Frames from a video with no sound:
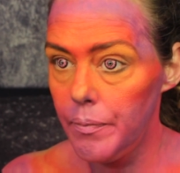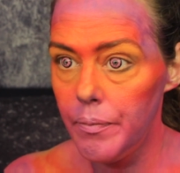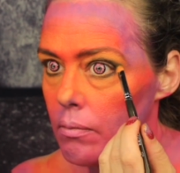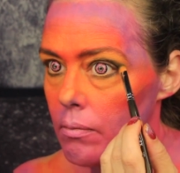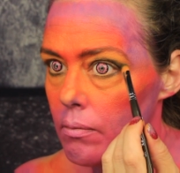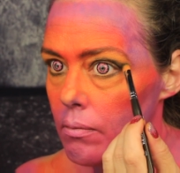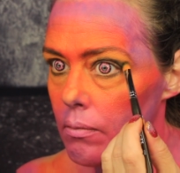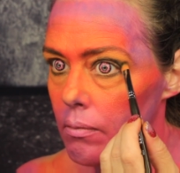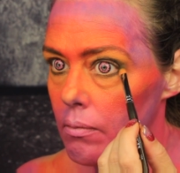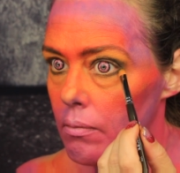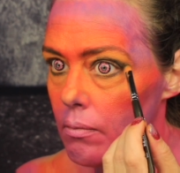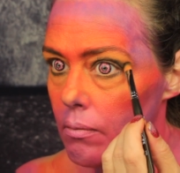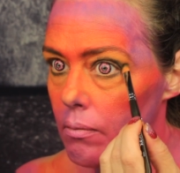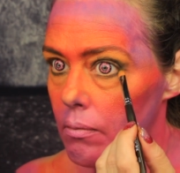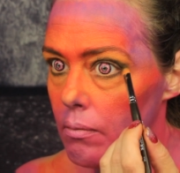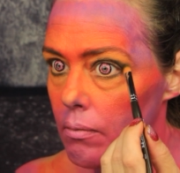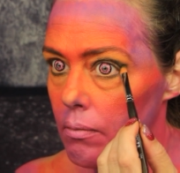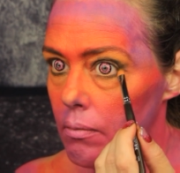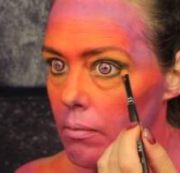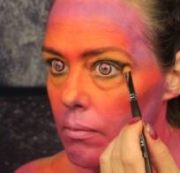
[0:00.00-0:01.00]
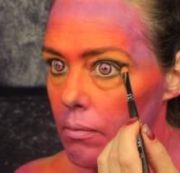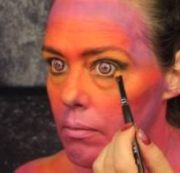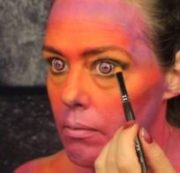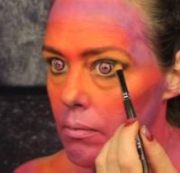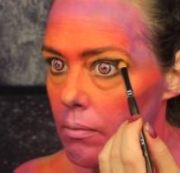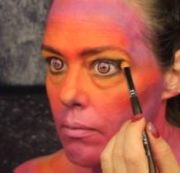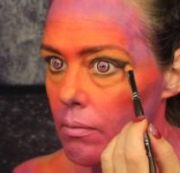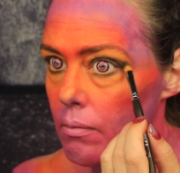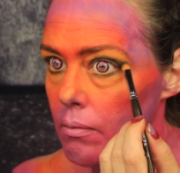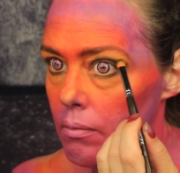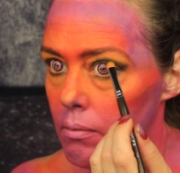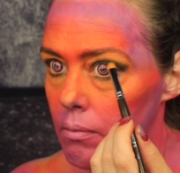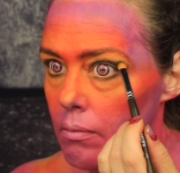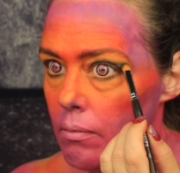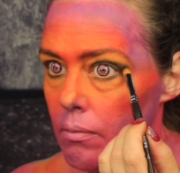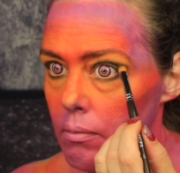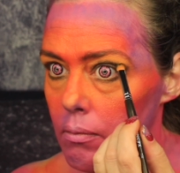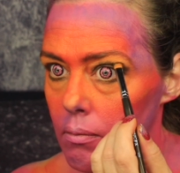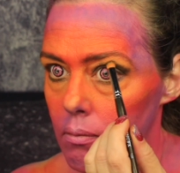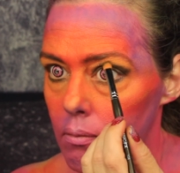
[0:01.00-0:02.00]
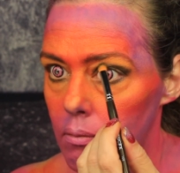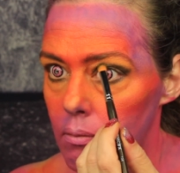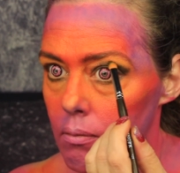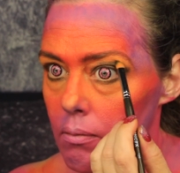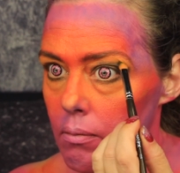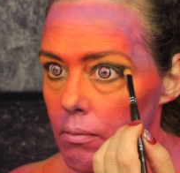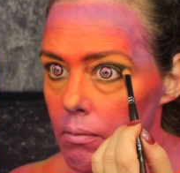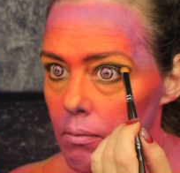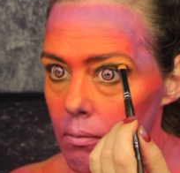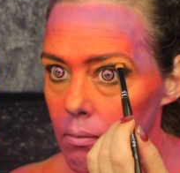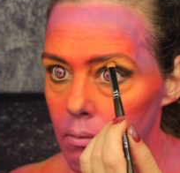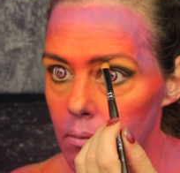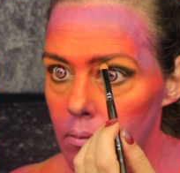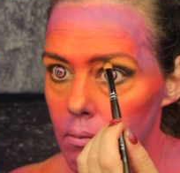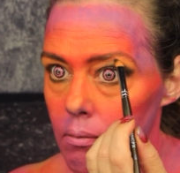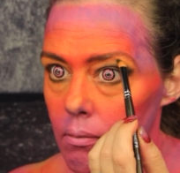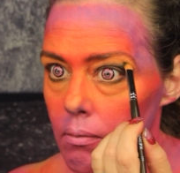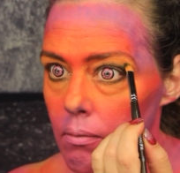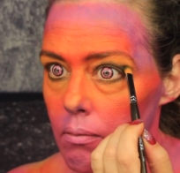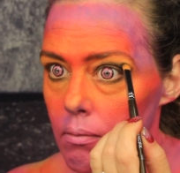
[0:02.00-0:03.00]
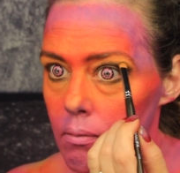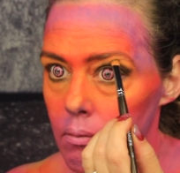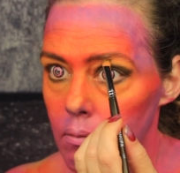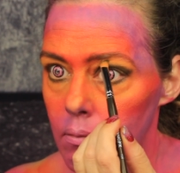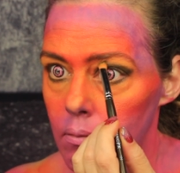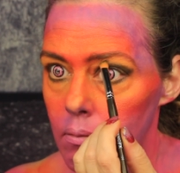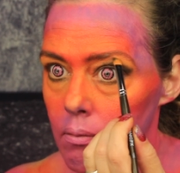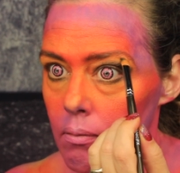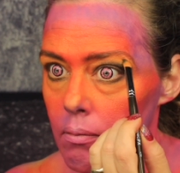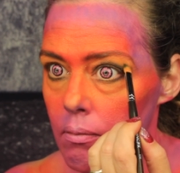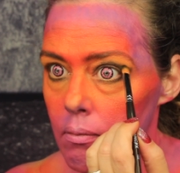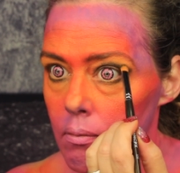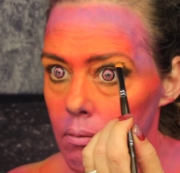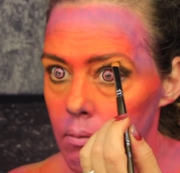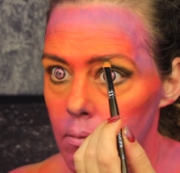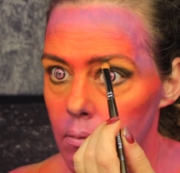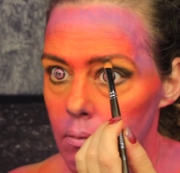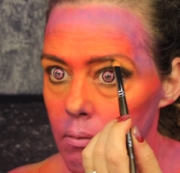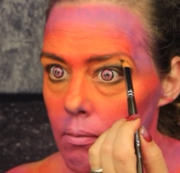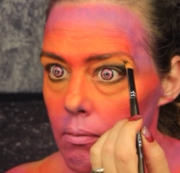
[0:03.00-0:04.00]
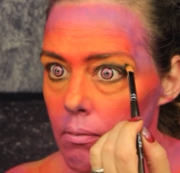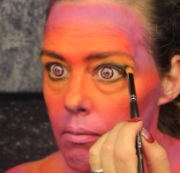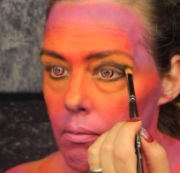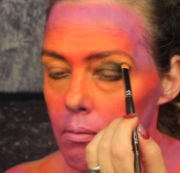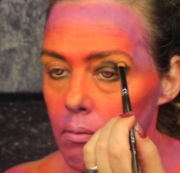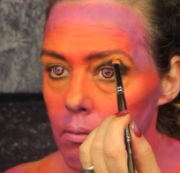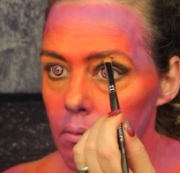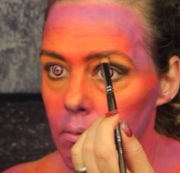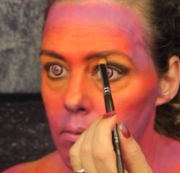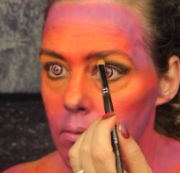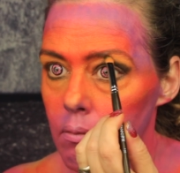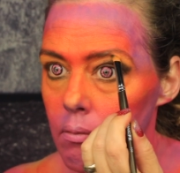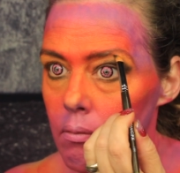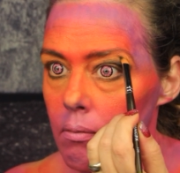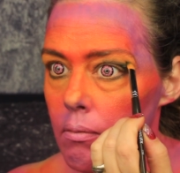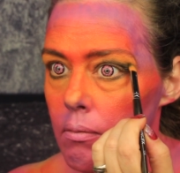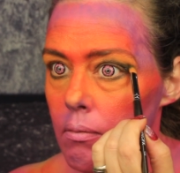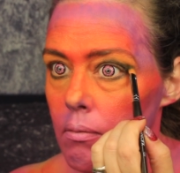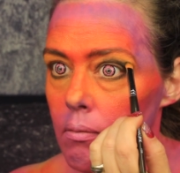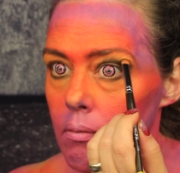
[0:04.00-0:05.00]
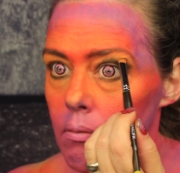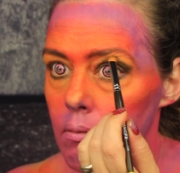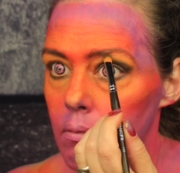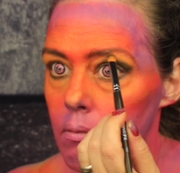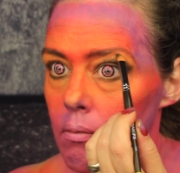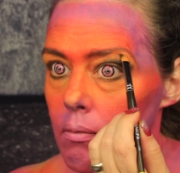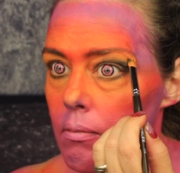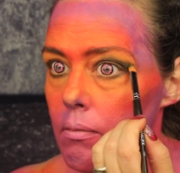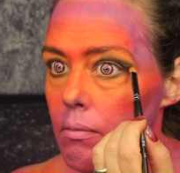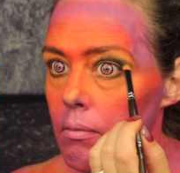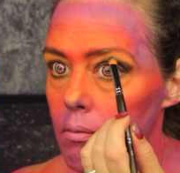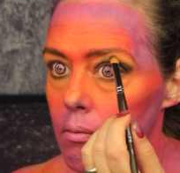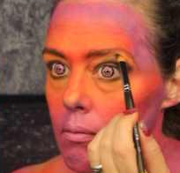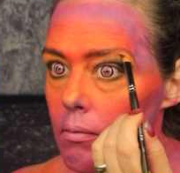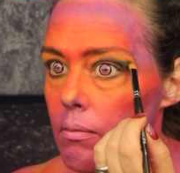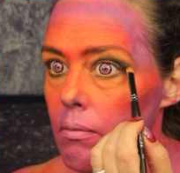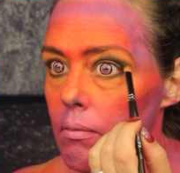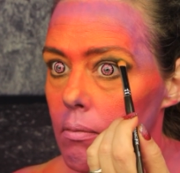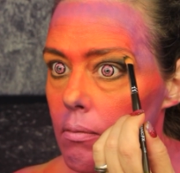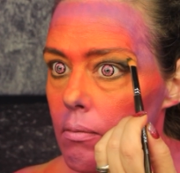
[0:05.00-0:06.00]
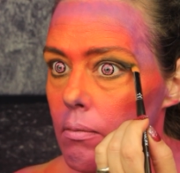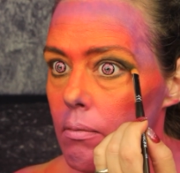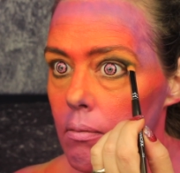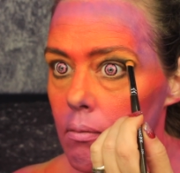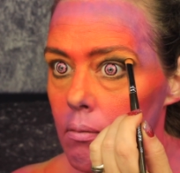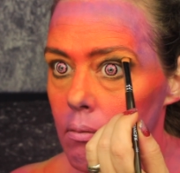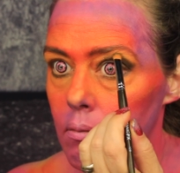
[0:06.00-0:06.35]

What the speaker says: (silence)